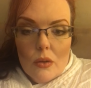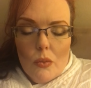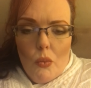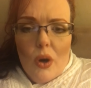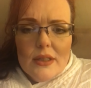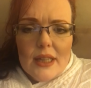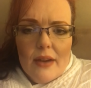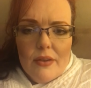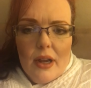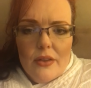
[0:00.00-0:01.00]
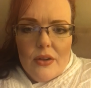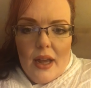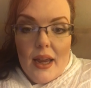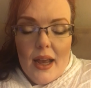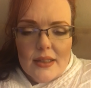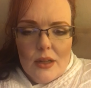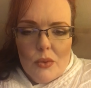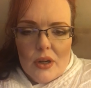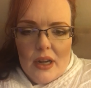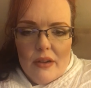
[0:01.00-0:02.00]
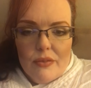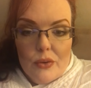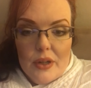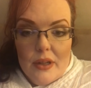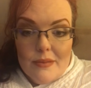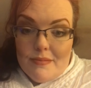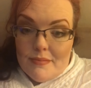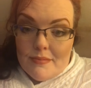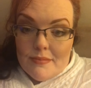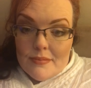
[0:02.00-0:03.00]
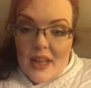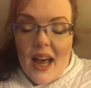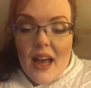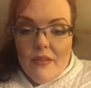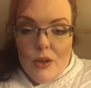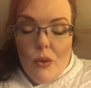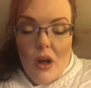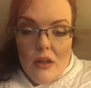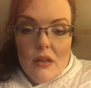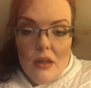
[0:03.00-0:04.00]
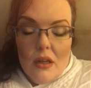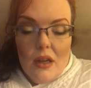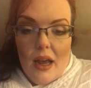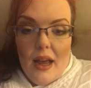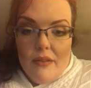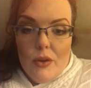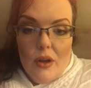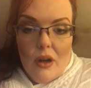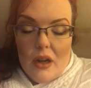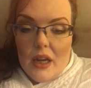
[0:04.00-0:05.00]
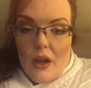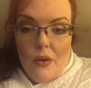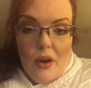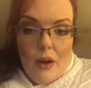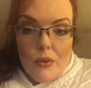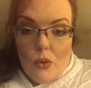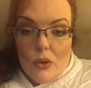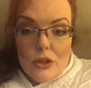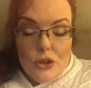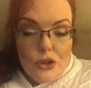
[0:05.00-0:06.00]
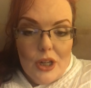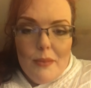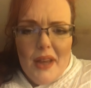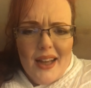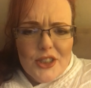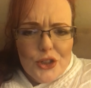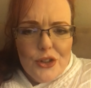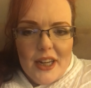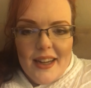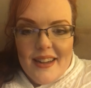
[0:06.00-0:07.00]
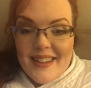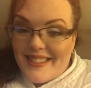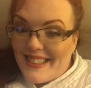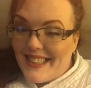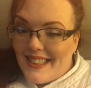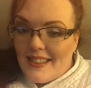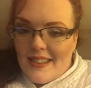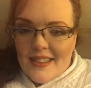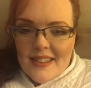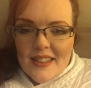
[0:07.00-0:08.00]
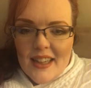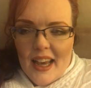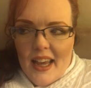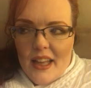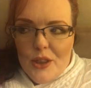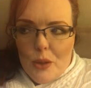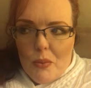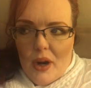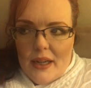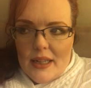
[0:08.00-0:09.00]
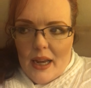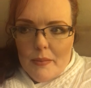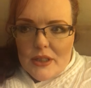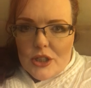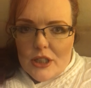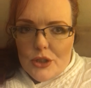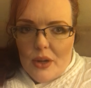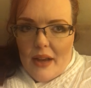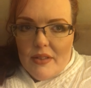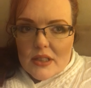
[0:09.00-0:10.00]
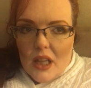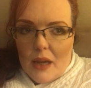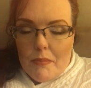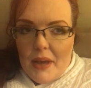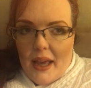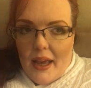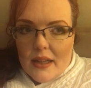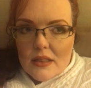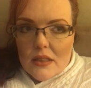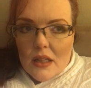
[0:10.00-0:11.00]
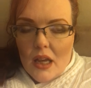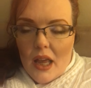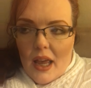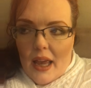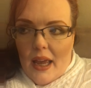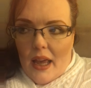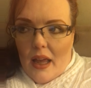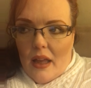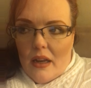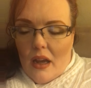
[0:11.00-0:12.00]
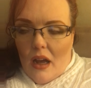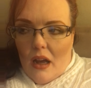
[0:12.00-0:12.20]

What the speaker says: once every other day? How's that working out for you? I have you on audio. I recorded your stream. Yeah, I sure did. And the brain damage that you have that's like Beck's, and